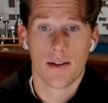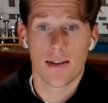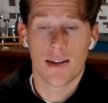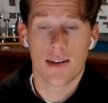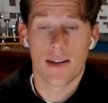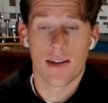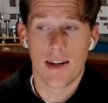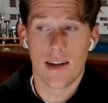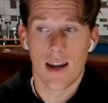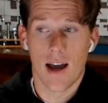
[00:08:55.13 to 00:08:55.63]

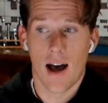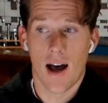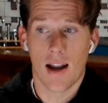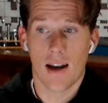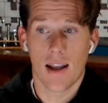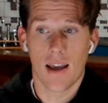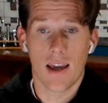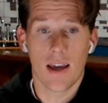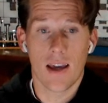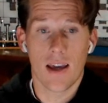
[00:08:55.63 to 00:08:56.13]
to
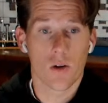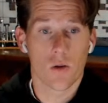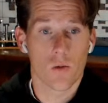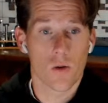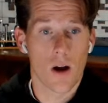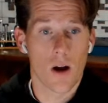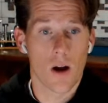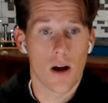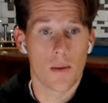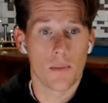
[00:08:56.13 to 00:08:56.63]
not
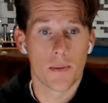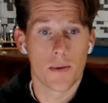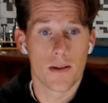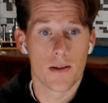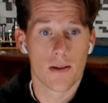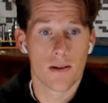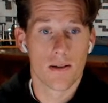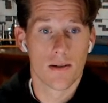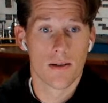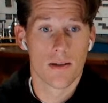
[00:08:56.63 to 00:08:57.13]
interrupt
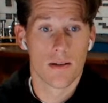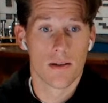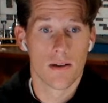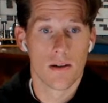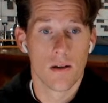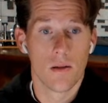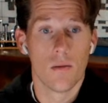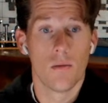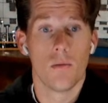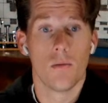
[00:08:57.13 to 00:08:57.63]

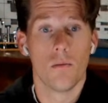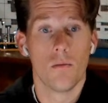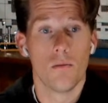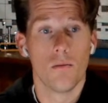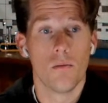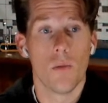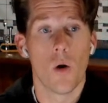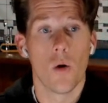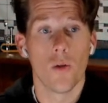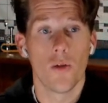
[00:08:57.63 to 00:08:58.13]

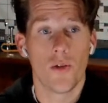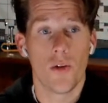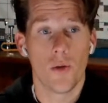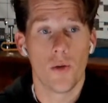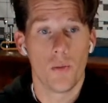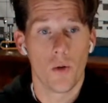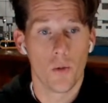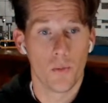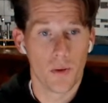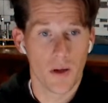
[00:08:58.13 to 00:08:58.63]

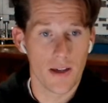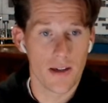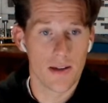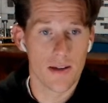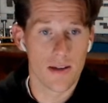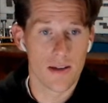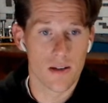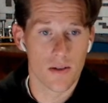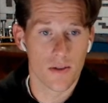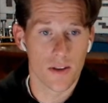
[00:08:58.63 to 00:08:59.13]
multiple
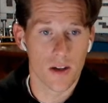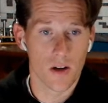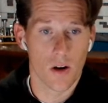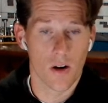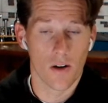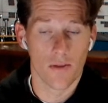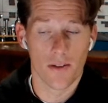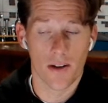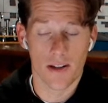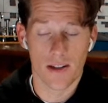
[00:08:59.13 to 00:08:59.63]
pieces of the
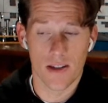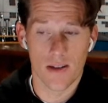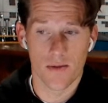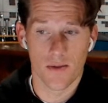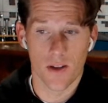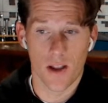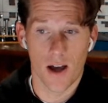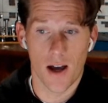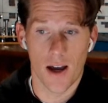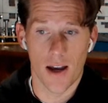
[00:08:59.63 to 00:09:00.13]
offensive
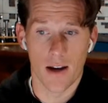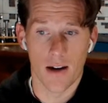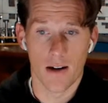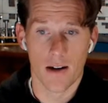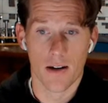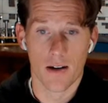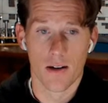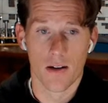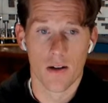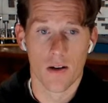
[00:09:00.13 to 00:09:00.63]
line
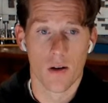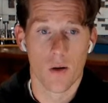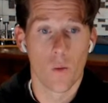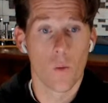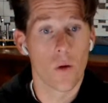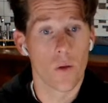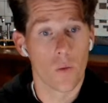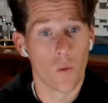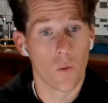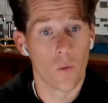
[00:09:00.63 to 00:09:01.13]

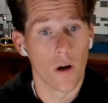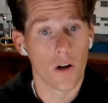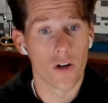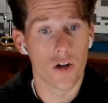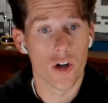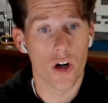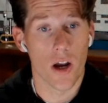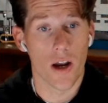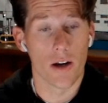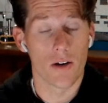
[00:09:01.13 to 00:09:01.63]
with one
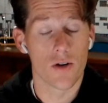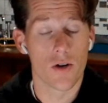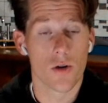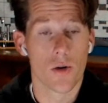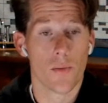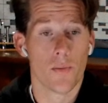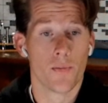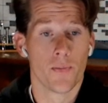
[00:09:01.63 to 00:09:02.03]
change.